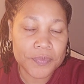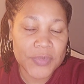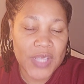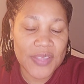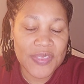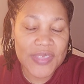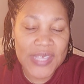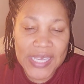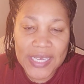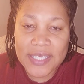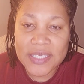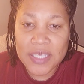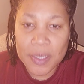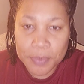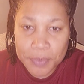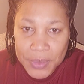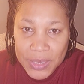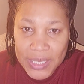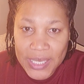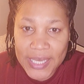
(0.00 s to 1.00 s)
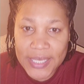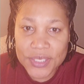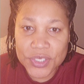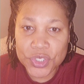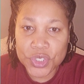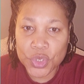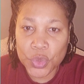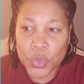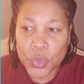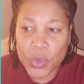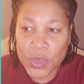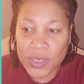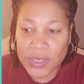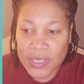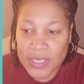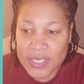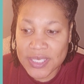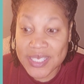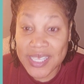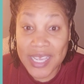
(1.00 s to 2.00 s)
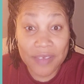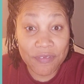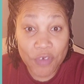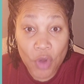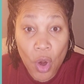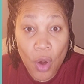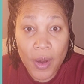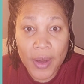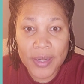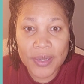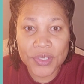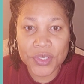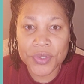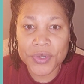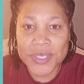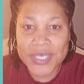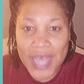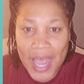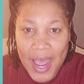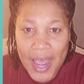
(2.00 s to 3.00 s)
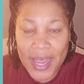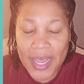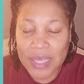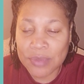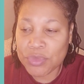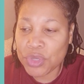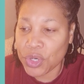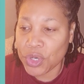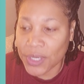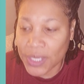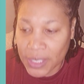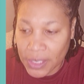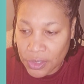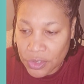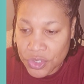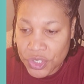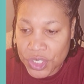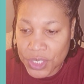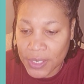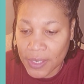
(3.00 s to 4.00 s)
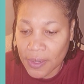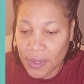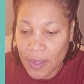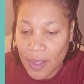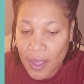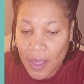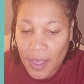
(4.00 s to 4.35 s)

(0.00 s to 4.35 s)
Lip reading: things in place to really safeguard your time, your energy,